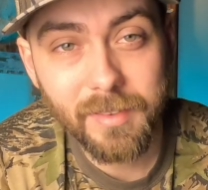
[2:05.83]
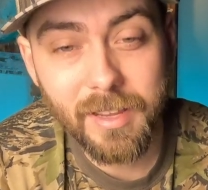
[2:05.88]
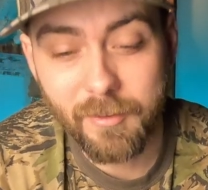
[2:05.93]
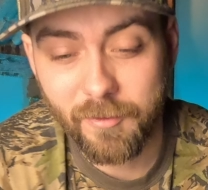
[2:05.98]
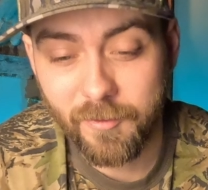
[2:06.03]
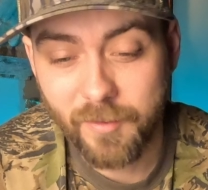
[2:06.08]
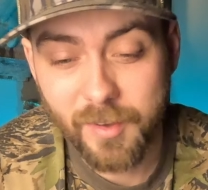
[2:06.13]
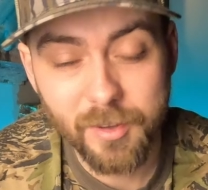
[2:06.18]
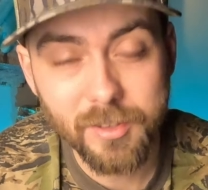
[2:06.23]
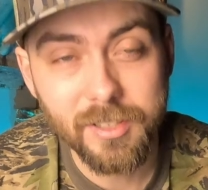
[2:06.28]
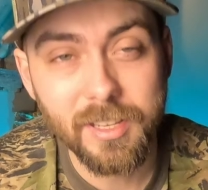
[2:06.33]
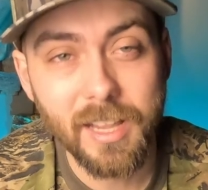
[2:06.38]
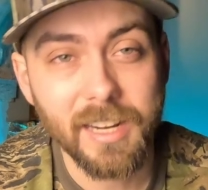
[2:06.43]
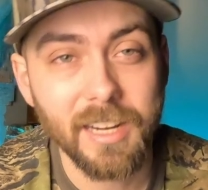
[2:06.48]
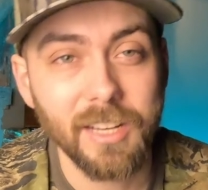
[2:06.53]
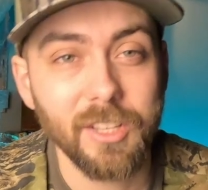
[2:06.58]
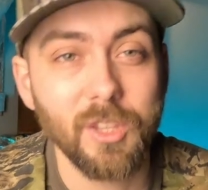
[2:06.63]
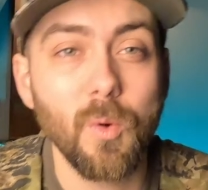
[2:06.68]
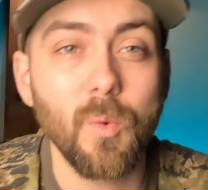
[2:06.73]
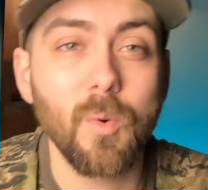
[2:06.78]
It feels like
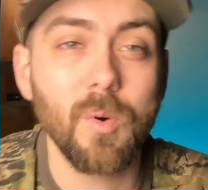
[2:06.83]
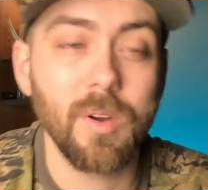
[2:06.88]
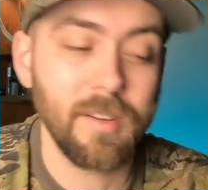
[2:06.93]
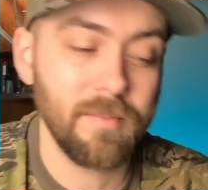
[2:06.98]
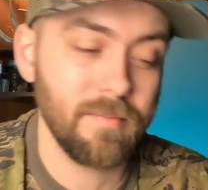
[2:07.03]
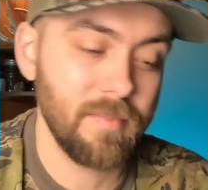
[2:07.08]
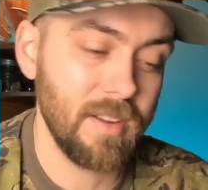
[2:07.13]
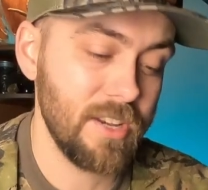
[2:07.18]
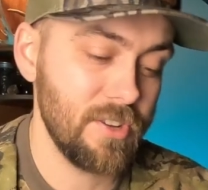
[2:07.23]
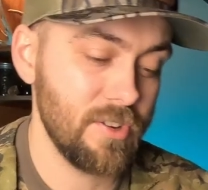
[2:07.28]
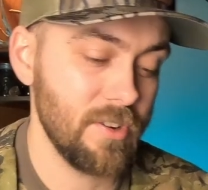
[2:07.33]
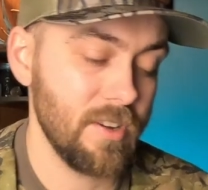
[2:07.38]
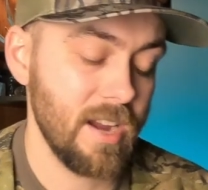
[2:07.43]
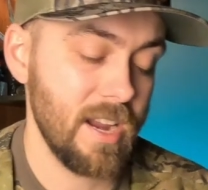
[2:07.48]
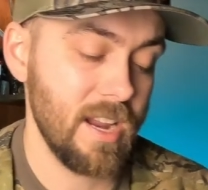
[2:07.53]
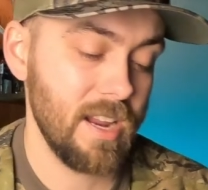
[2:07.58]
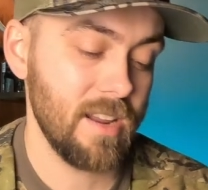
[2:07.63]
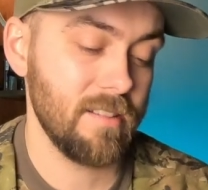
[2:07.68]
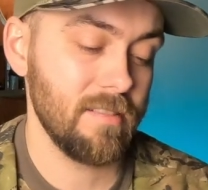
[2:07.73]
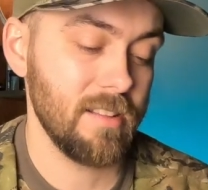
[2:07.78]
a toy in your
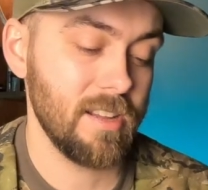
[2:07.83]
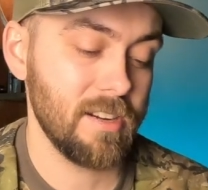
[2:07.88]
hand.